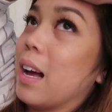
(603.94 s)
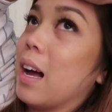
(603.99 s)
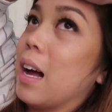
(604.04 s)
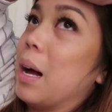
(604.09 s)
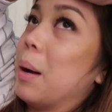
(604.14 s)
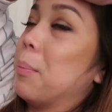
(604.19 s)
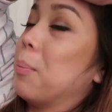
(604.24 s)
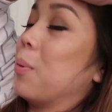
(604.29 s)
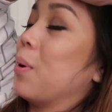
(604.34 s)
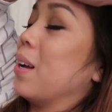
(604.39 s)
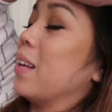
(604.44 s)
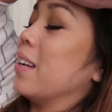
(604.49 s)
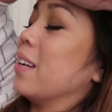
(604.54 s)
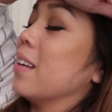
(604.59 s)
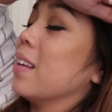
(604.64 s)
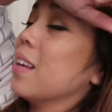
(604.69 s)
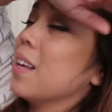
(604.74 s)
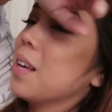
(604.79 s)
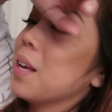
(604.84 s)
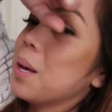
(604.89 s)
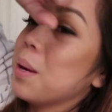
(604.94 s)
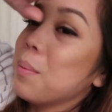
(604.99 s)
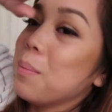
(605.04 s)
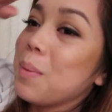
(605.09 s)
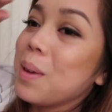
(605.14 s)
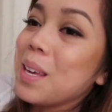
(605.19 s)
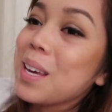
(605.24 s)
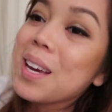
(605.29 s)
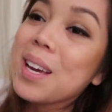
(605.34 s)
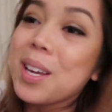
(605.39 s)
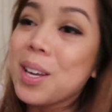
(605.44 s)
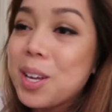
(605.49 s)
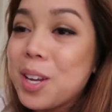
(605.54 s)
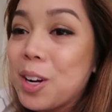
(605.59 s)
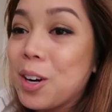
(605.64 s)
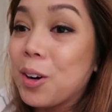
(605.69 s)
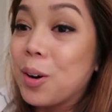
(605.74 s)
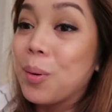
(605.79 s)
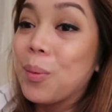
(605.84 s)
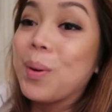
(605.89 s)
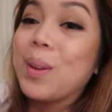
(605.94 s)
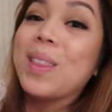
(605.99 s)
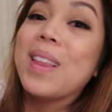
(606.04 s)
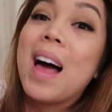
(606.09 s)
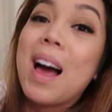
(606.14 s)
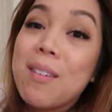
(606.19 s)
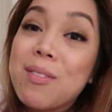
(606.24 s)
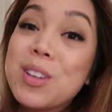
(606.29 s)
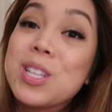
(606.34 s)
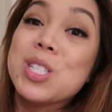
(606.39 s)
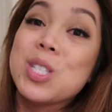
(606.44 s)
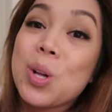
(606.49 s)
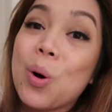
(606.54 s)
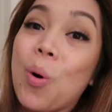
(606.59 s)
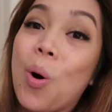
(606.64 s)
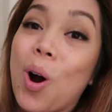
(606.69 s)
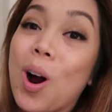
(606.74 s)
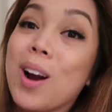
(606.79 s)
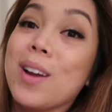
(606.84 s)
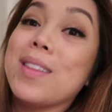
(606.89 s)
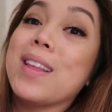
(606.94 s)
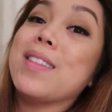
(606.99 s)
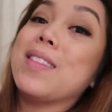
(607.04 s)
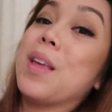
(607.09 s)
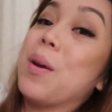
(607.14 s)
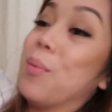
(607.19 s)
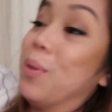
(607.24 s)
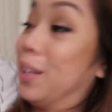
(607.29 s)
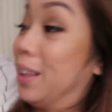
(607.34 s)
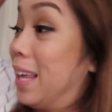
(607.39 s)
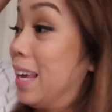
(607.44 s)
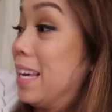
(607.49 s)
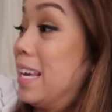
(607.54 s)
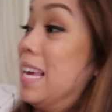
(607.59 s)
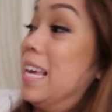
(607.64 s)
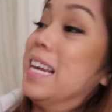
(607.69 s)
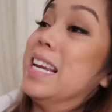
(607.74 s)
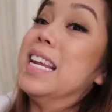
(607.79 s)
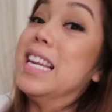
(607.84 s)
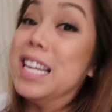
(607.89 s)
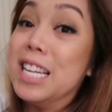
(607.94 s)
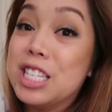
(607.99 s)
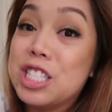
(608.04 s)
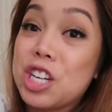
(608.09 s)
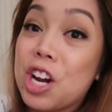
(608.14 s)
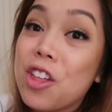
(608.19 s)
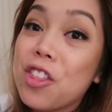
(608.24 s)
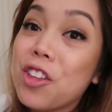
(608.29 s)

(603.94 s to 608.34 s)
up when Miya and Keira were laughing so hard that they were like hitting each